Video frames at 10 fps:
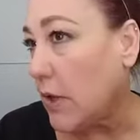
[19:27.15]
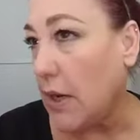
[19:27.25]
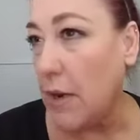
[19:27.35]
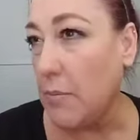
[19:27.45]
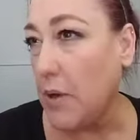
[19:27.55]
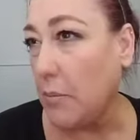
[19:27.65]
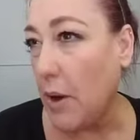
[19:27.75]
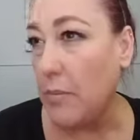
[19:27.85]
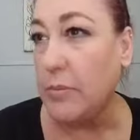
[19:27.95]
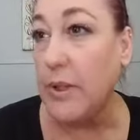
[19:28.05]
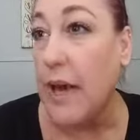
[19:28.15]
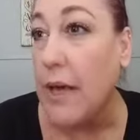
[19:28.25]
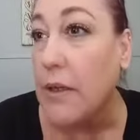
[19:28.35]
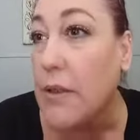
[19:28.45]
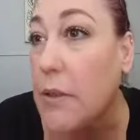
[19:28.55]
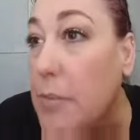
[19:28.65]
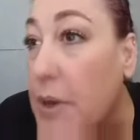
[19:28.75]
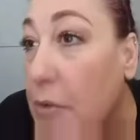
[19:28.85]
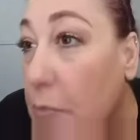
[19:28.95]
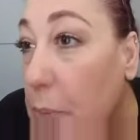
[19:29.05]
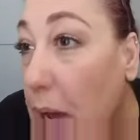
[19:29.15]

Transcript: And I'm going to probably add a little bit of